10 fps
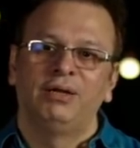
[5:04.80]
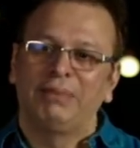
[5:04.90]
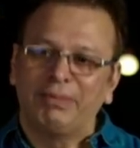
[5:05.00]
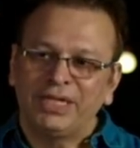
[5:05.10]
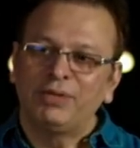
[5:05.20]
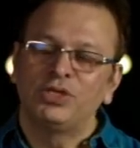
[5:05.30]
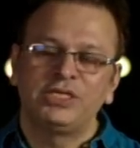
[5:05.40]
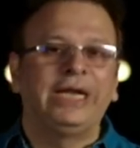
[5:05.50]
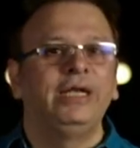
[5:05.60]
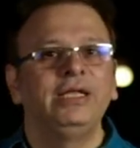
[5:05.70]
My mother was
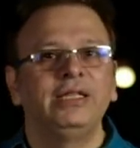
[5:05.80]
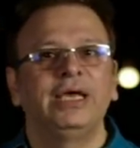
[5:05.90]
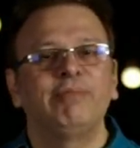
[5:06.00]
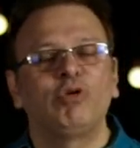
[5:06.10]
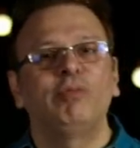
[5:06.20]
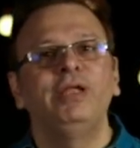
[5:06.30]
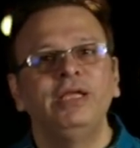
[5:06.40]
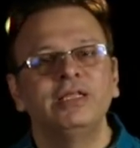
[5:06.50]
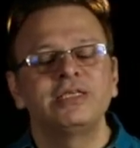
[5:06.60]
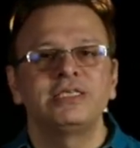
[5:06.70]
standing there, probably
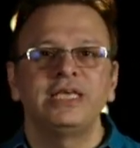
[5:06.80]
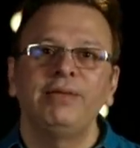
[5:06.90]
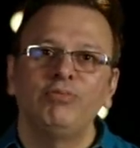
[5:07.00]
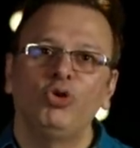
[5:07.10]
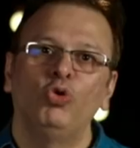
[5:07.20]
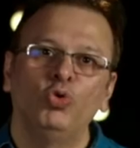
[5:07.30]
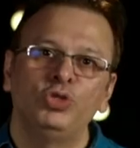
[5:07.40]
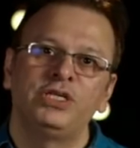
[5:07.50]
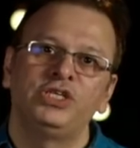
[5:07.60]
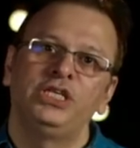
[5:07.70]
in the same
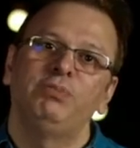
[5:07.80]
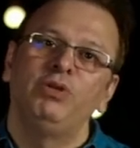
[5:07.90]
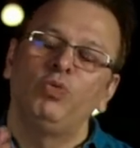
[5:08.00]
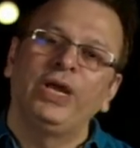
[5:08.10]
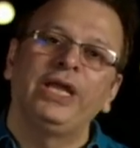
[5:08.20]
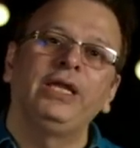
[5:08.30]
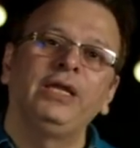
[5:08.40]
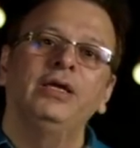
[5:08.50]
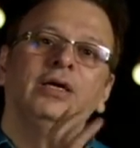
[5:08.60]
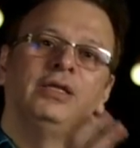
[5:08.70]
clothes that she had been
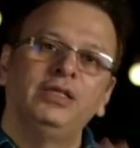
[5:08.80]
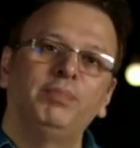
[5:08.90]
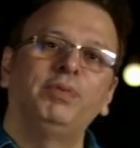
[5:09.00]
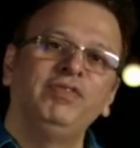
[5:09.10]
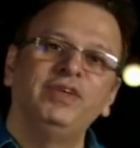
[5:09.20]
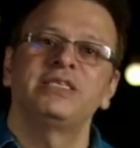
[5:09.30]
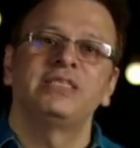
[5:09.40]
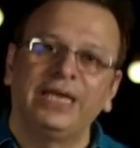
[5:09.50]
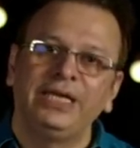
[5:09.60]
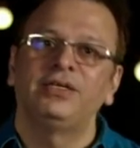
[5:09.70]
wearing the previous
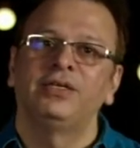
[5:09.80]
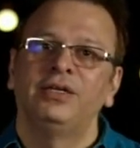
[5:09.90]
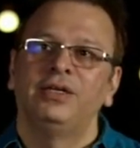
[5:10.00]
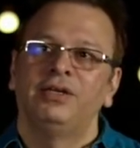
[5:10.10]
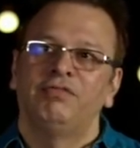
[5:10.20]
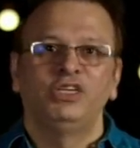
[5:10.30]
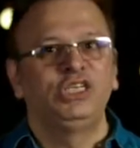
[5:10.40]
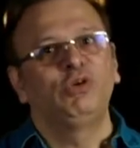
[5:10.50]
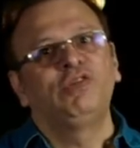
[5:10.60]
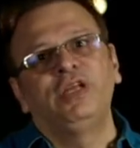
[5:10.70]
night when
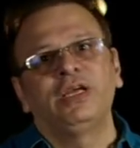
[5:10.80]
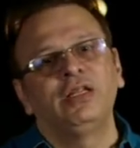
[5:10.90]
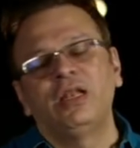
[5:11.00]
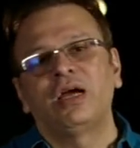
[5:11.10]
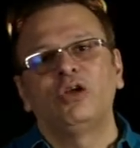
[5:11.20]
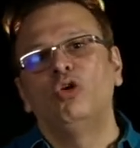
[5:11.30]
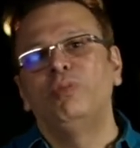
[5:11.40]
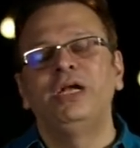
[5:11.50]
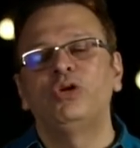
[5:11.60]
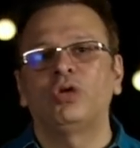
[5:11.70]
she would have taken the Lucknow
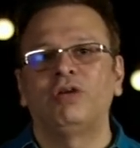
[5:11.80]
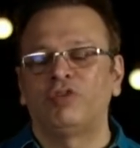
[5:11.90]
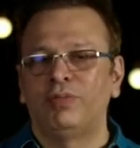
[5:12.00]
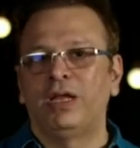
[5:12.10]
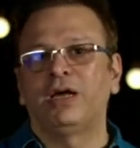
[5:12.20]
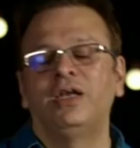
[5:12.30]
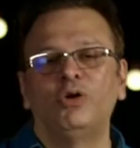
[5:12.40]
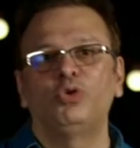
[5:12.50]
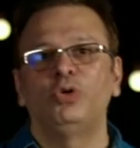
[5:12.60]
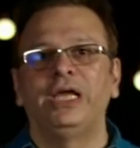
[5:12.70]
mail to come from
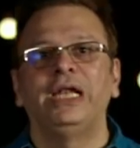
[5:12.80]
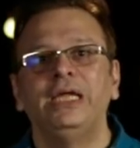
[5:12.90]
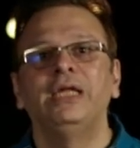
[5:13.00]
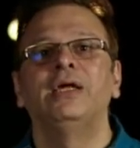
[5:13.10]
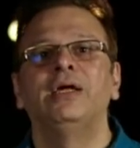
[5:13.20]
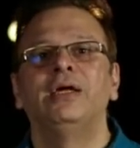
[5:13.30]
Lucknow to Delhi